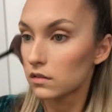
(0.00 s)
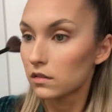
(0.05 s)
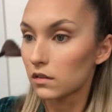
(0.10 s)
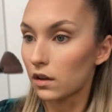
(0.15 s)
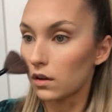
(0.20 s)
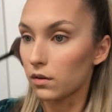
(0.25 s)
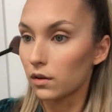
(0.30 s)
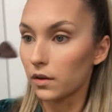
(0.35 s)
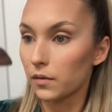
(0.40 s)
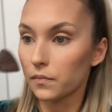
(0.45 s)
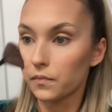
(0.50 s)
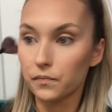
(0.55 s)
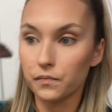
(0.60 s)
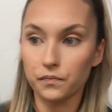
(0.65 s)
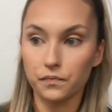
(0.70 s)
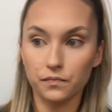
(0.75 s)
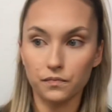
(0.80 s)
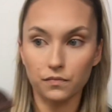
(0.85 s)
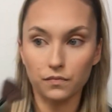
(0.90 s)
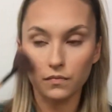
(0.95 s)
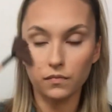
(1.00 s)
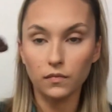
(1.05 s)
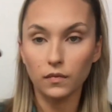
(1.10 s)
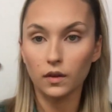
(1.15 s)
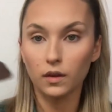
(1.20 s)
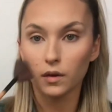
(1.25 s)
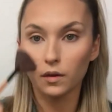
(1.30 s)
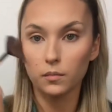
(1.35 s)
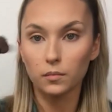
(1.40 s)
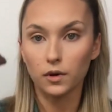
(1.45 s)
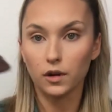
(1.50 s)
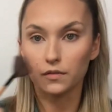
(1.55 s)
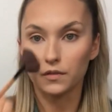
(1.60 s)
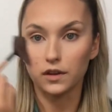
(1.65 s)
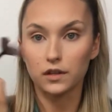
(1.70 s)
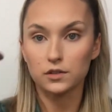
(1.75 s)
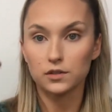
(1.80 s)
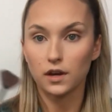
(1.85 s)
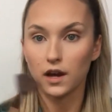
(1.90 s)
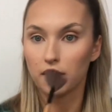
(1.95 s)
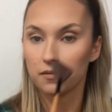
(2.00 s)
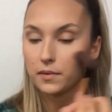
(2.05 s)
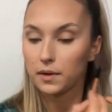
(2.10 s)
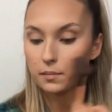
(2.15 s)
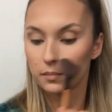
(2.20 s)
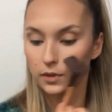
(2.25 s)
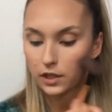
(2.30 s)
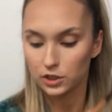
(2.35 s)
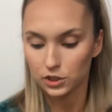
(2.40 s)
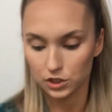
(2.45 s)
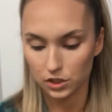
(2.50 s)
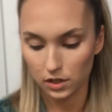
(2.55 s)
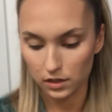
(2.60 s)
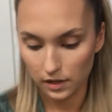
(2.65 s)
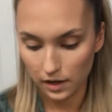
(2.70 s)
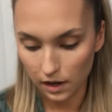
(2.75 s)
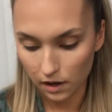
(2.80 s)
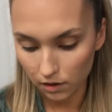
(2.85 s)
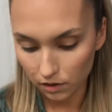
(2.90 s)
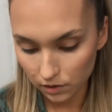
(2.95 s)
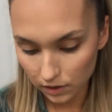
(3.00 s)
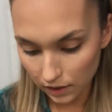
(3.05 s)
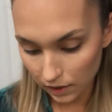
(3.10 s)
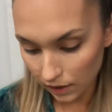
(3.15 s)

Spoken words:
Okay, perfect. So I have my blush on now.